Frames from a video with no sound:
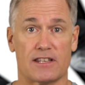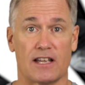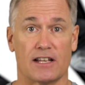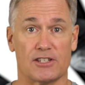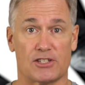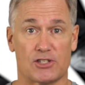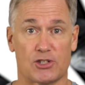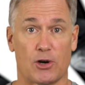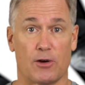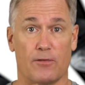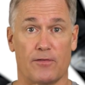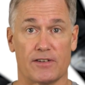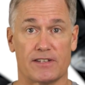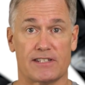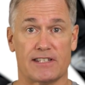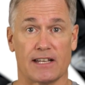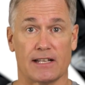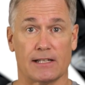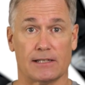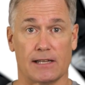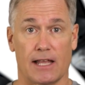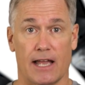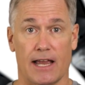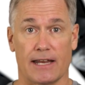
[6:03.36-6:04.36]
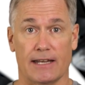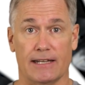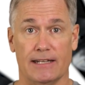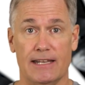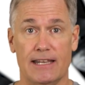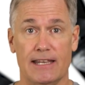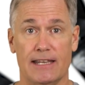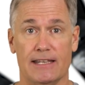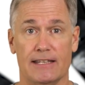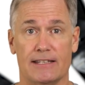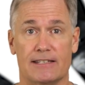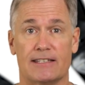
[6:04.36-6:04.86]
on servicing client
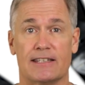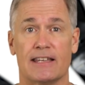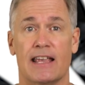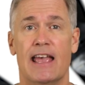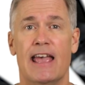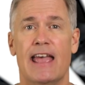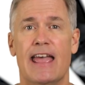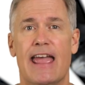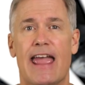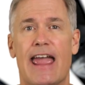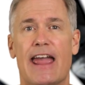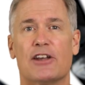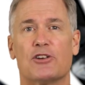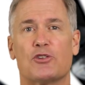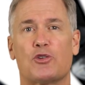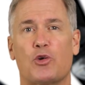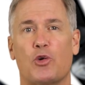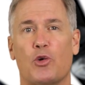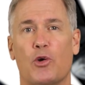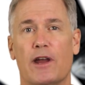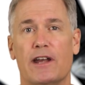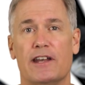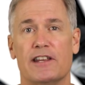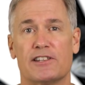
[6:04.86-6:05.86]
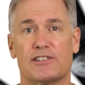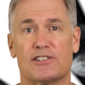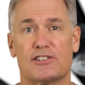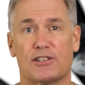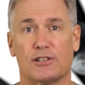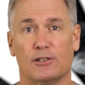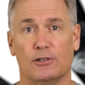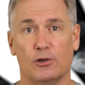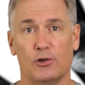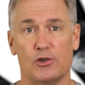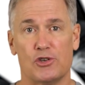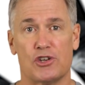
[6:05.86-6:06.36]
needs and creating
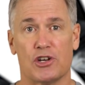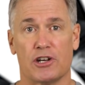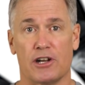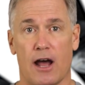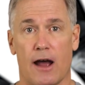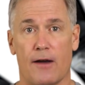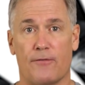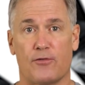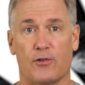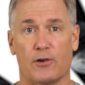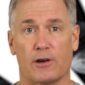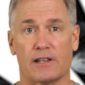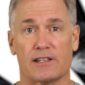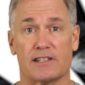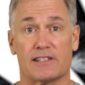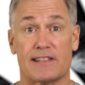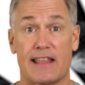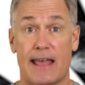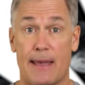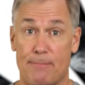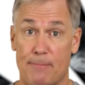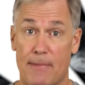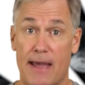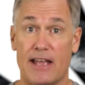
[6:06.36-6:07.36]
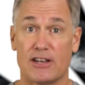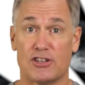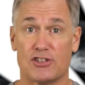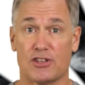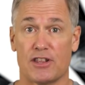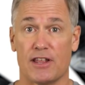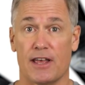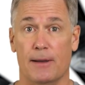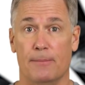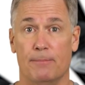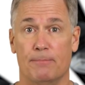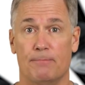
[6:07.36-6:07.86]
solution offerings that match
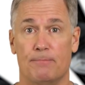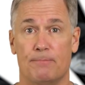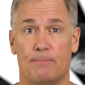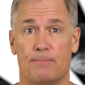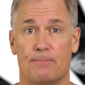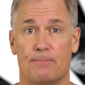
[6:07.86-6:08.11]
them.